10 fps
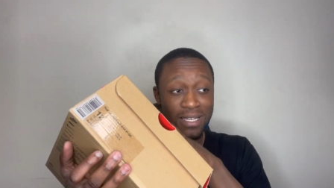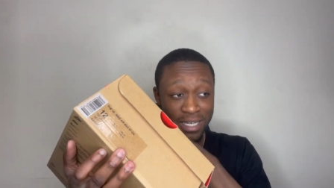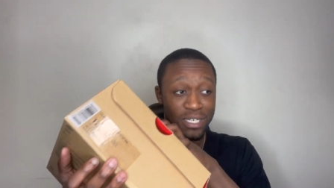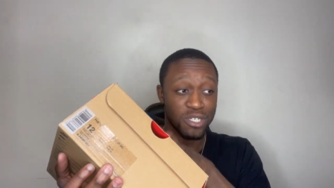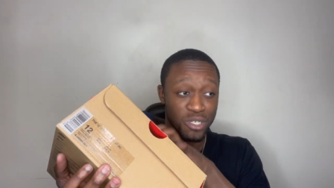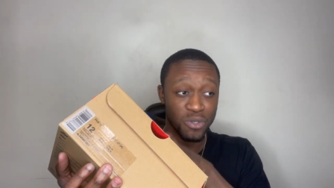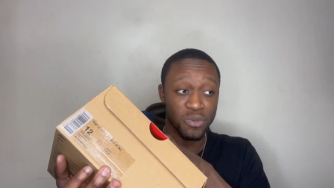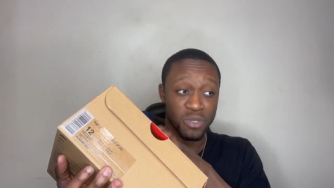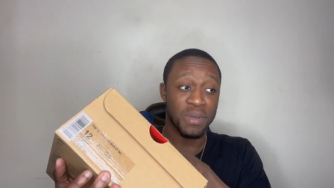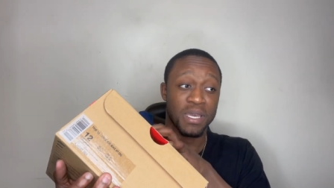This shoe
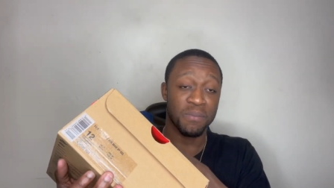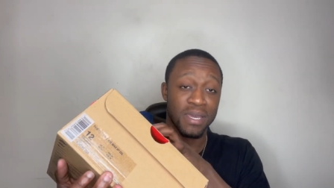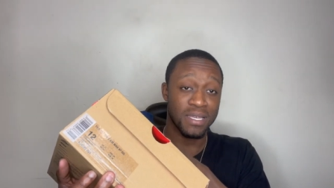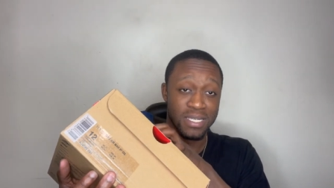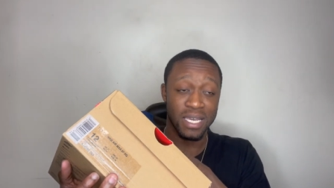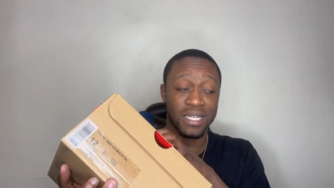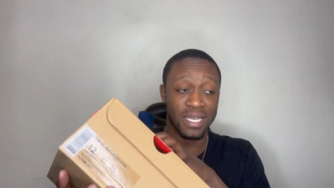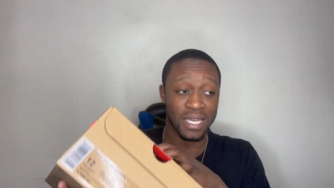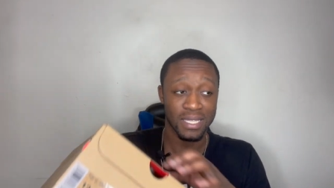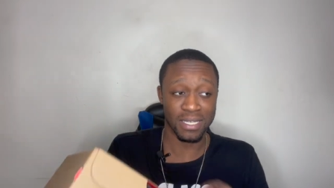was making me insane to
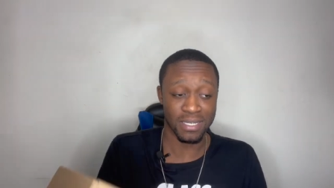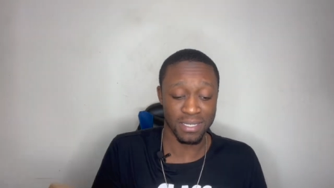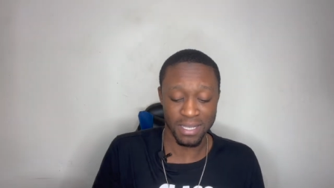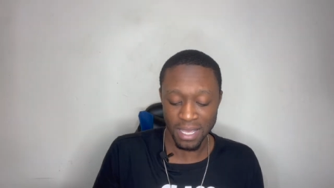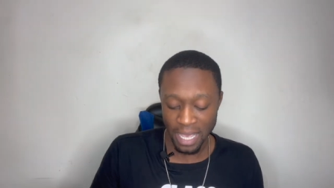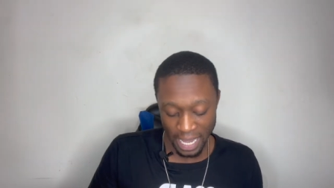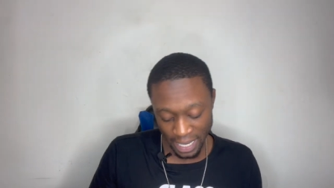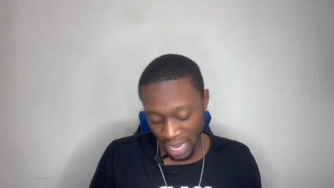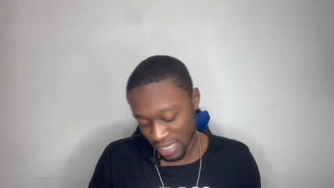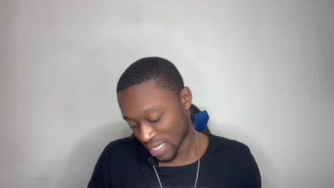get this. And
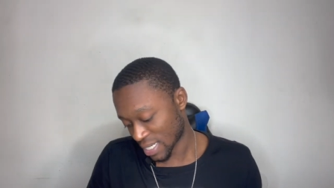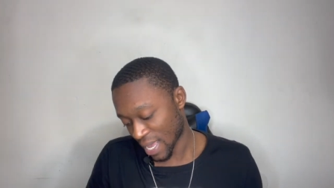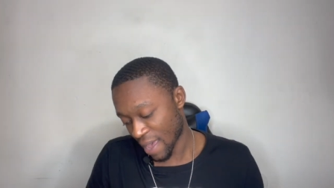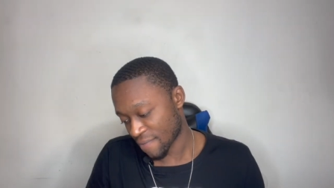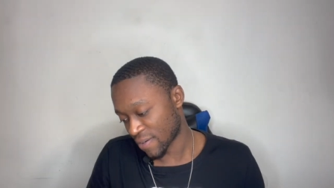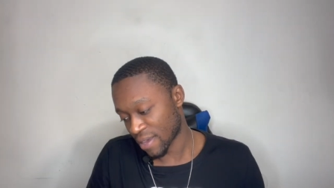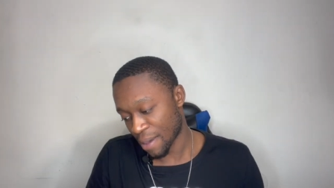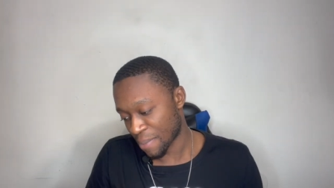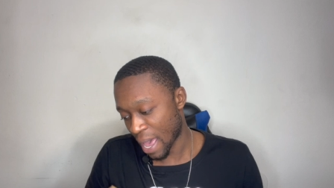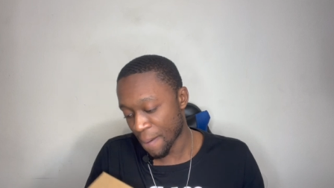now since I have it,
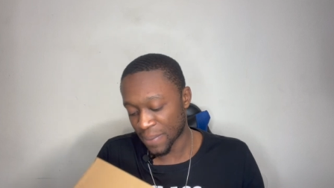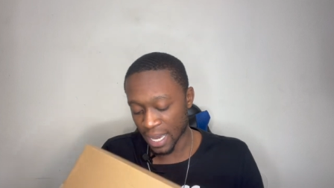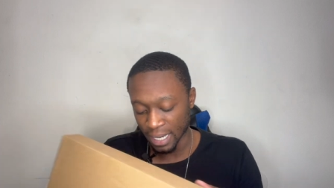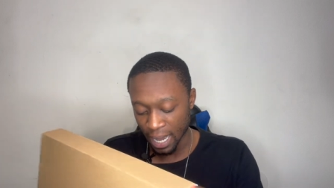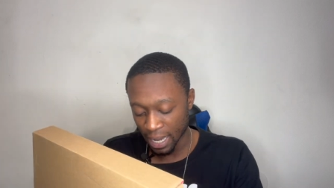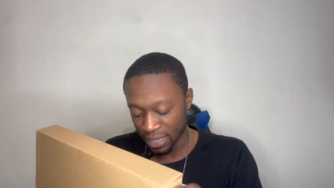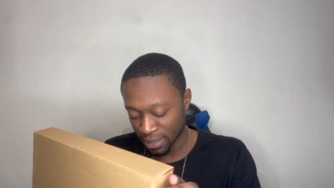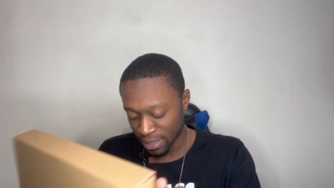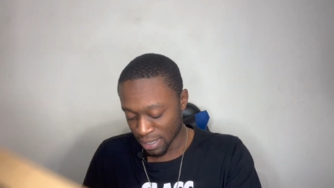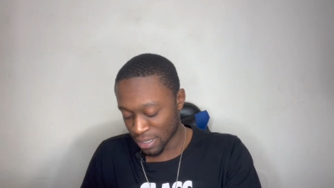I'm happy I got it.
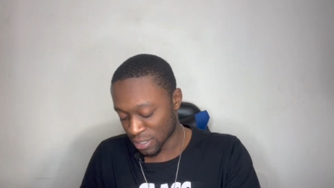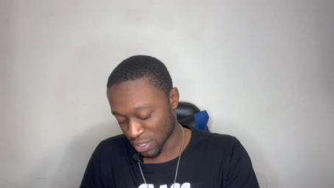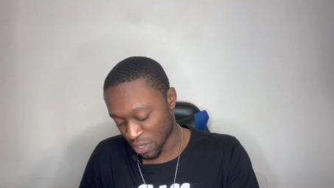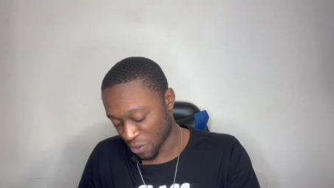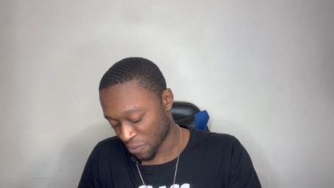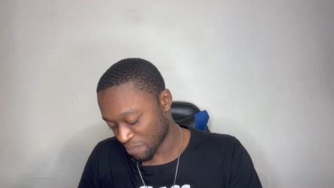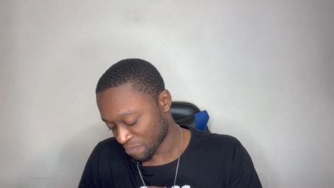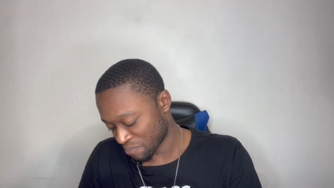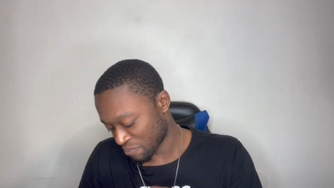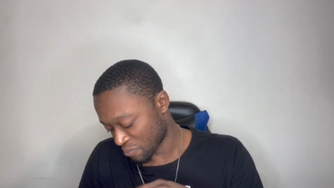So,
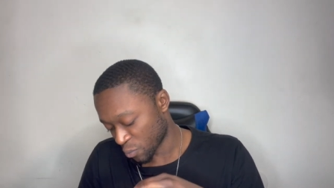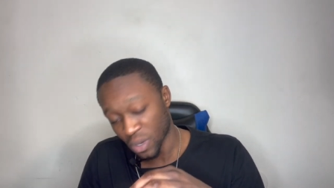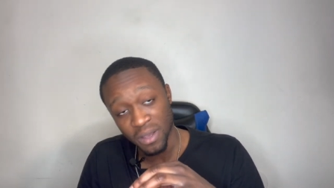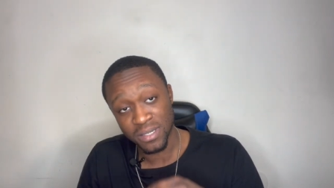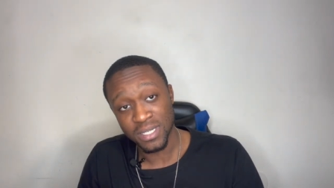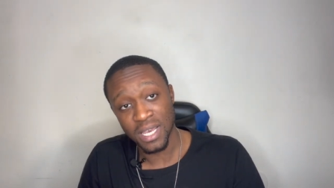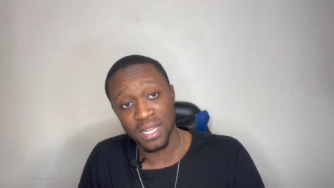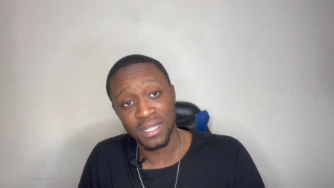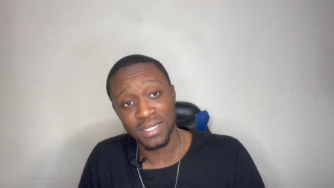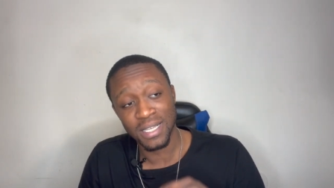well
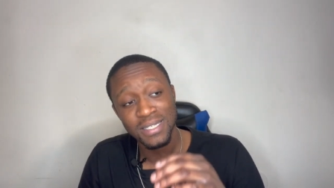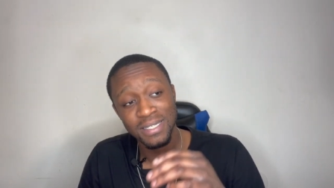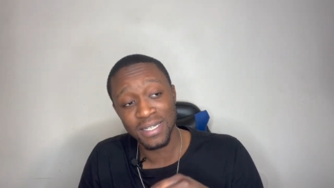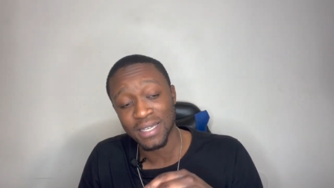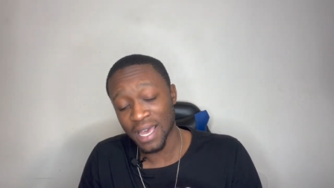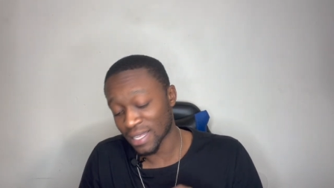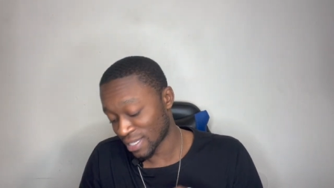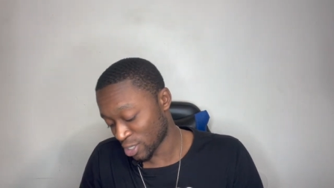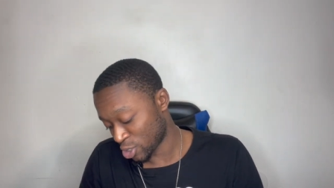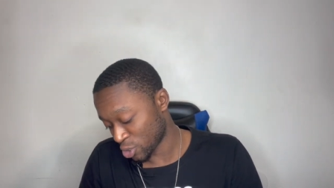said, let's look at
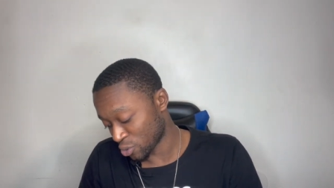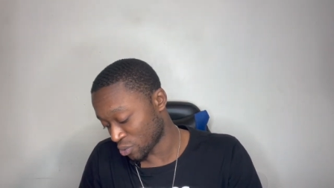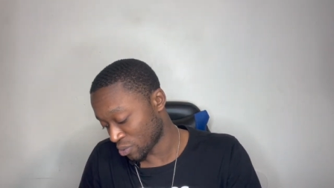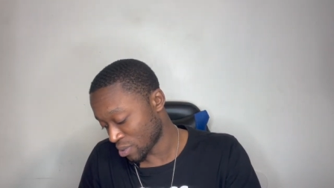this shoe.